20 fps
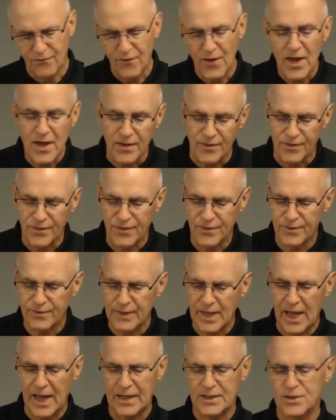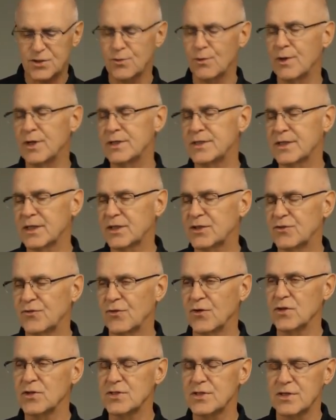faith. Acts 26
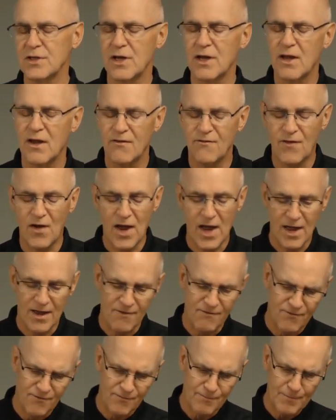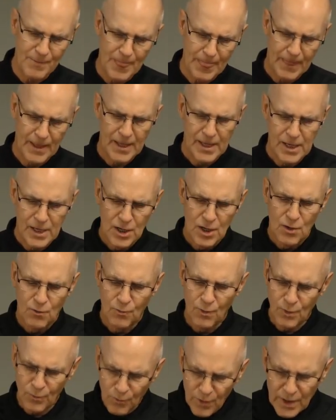verse 5.
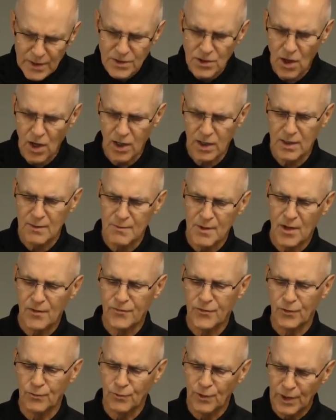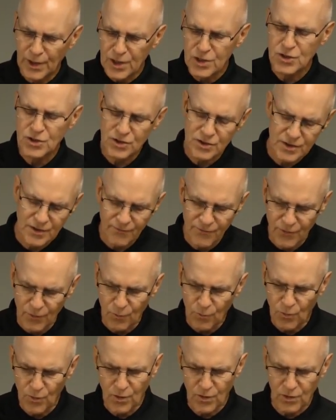When we talk about the religions of the
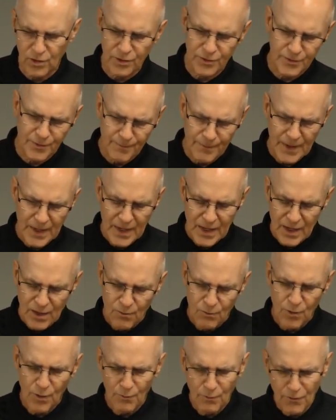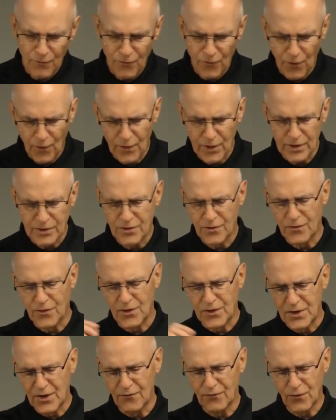world, we're referring to
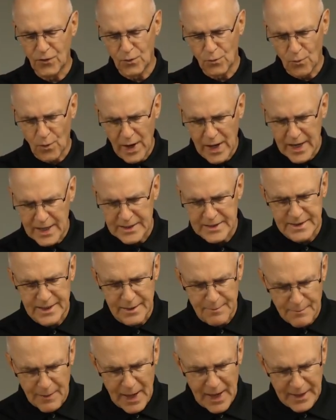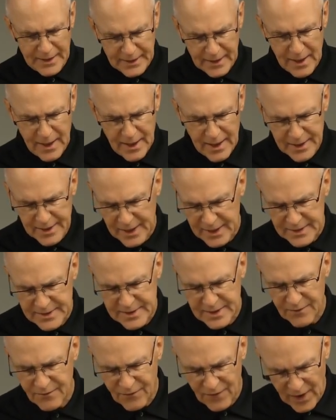the different ways that mankind has
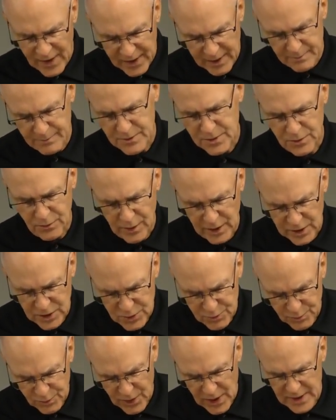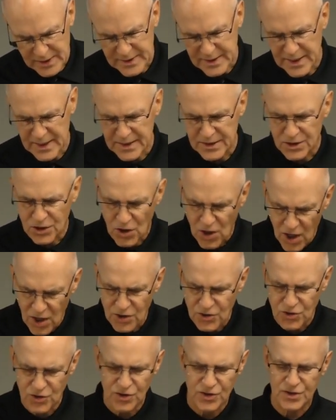developed to express his
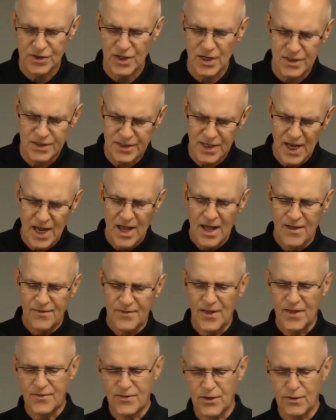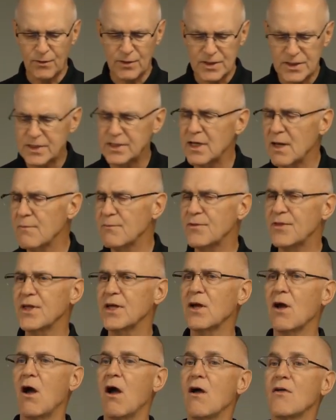consciousness that there is
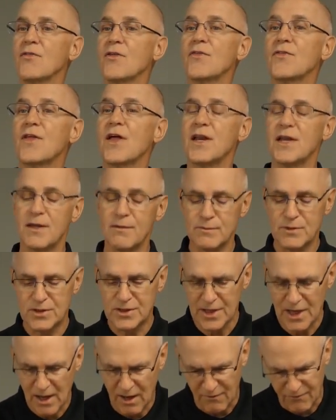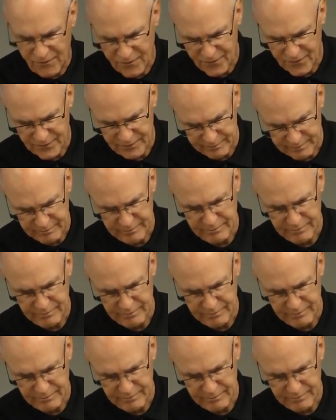something other than himself,